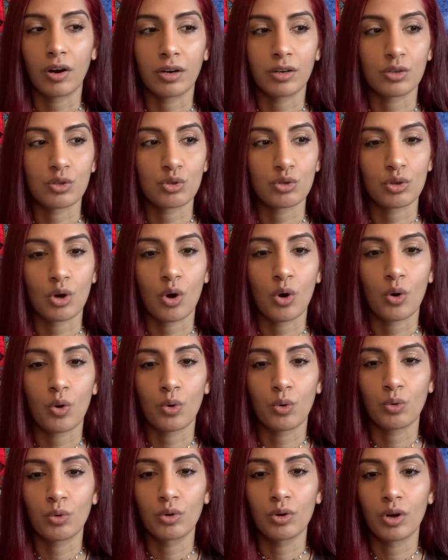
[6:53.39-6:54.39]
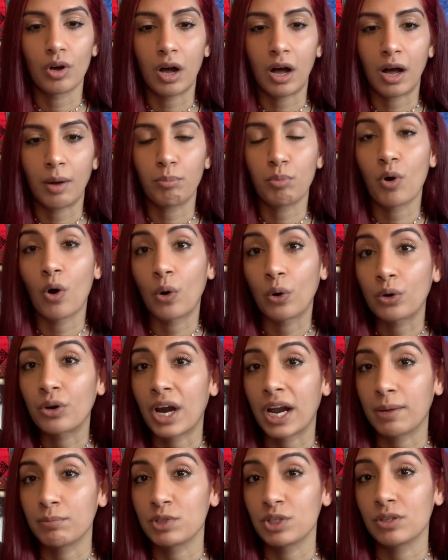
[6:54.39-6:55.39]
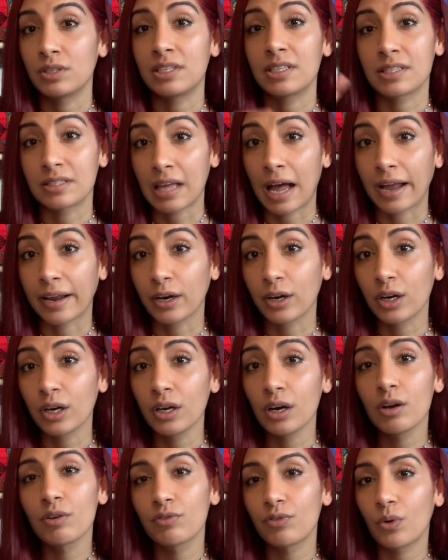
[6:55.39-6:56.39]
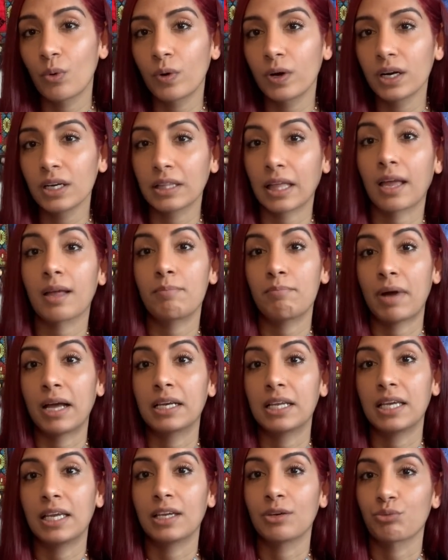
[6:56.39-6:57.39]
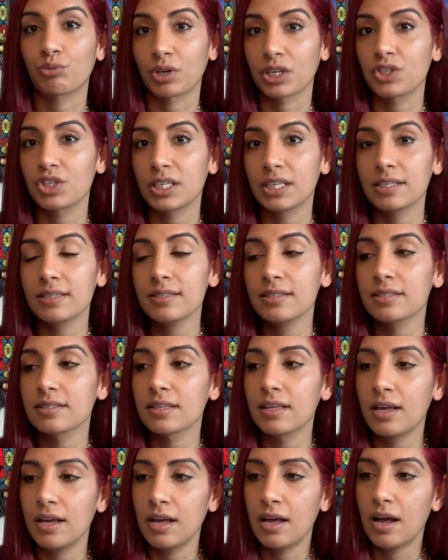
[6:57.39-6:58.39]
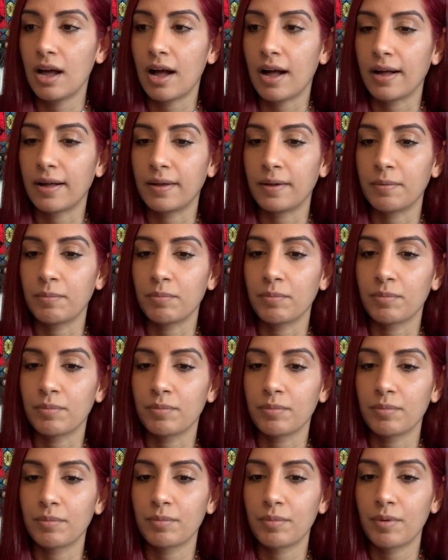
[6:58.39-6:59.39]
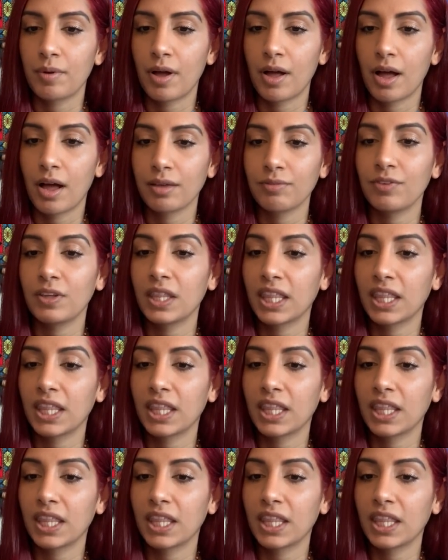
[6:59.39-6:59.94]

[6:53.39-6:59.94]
so programmed to desire for, like money and riches. I feel